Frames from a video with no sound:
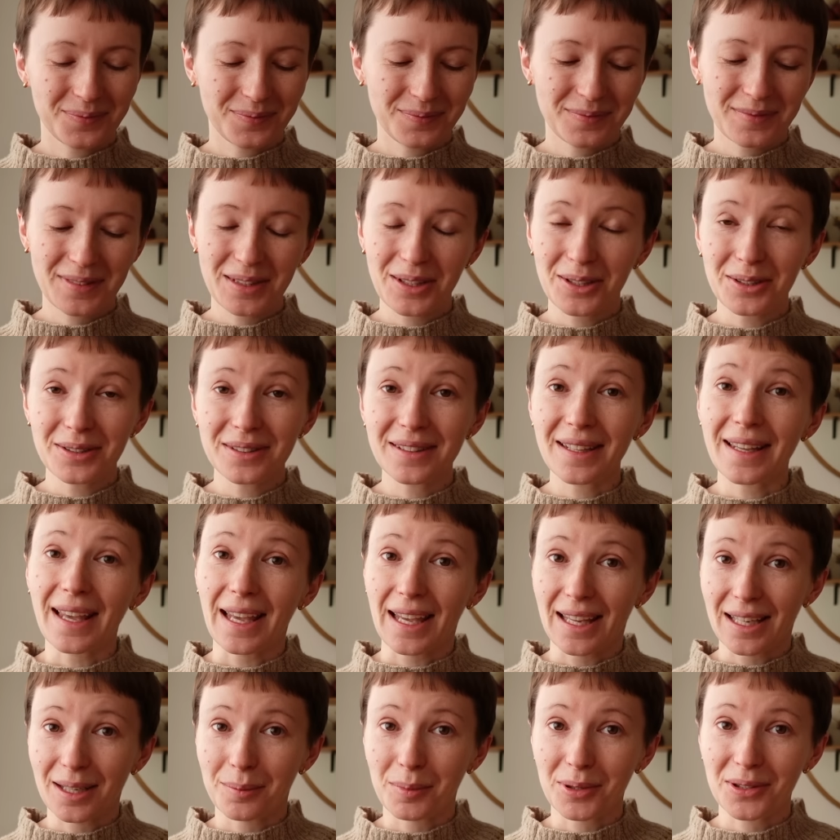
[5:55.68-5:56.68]
Not the
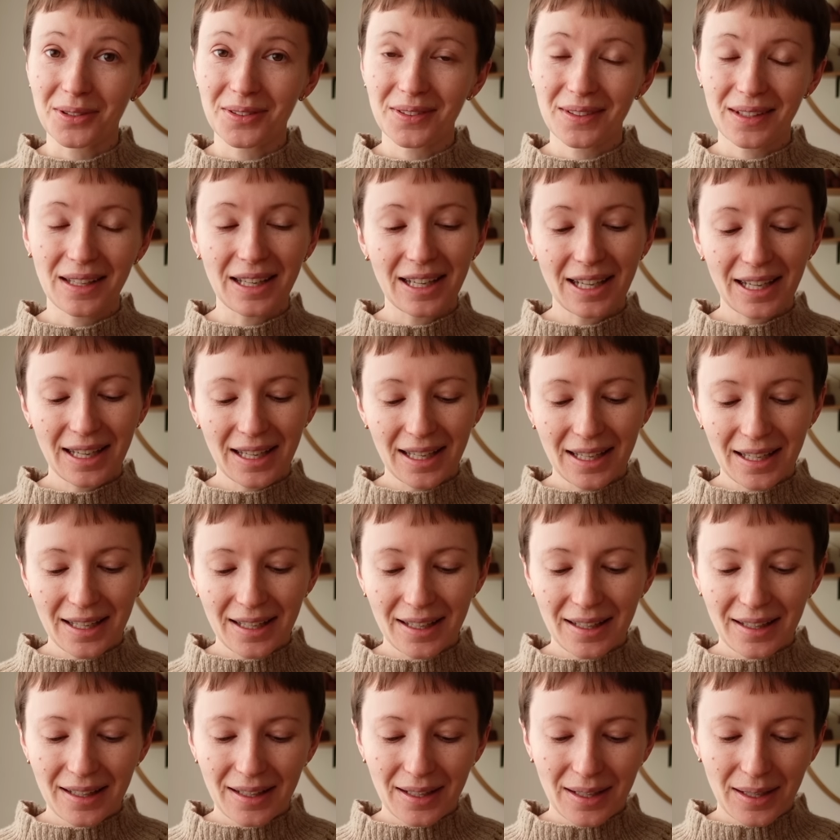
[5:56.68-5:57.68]
animals.
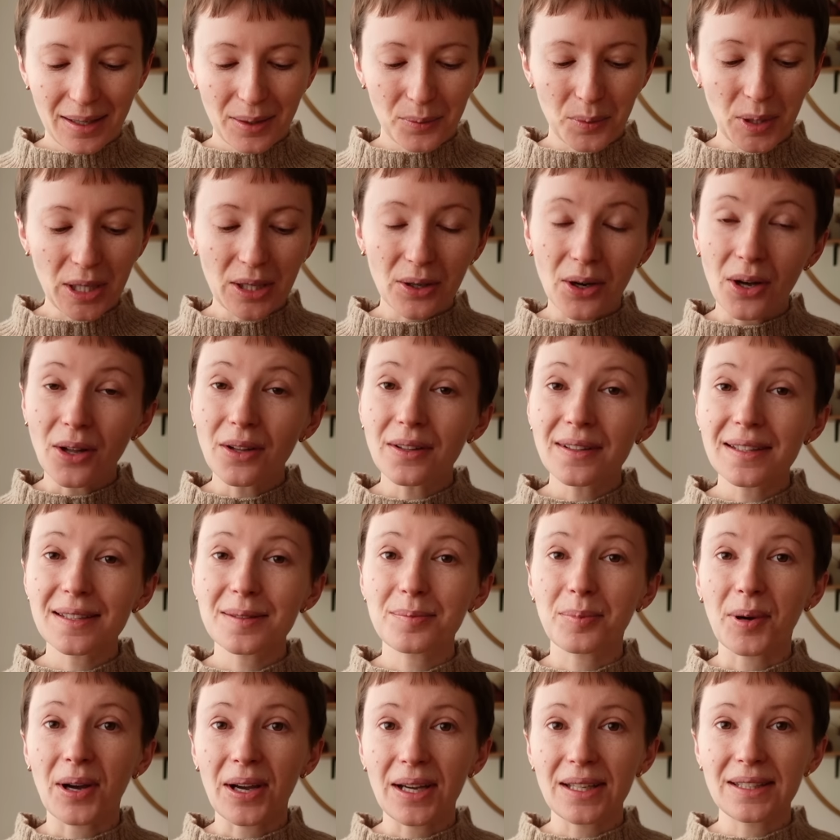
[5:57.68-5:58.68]
We call a
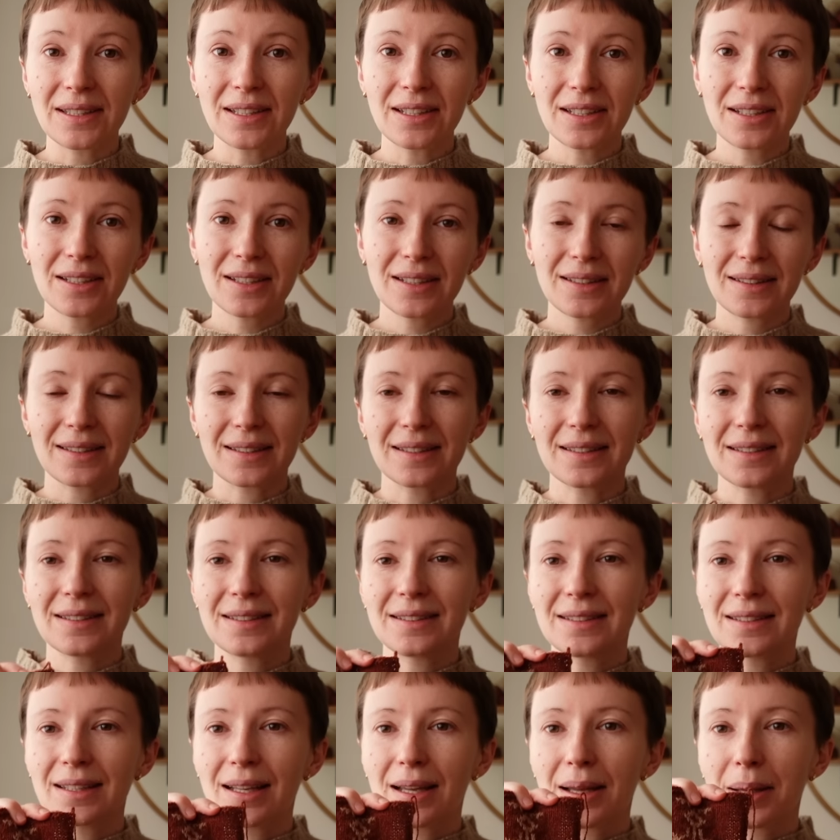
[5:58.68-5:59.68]
spider
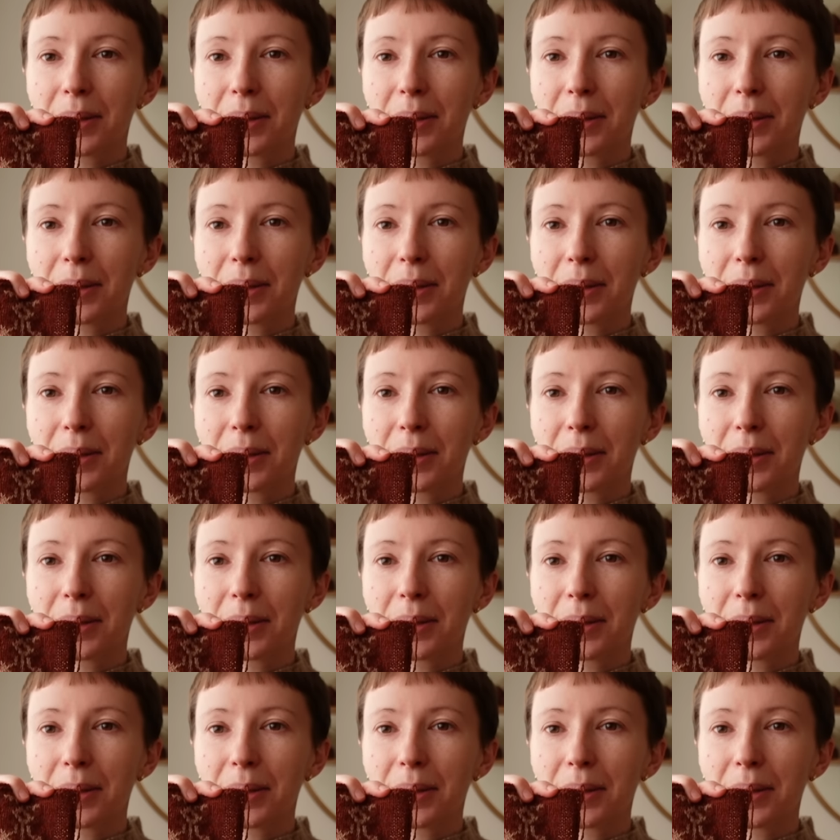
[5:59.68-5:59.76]
this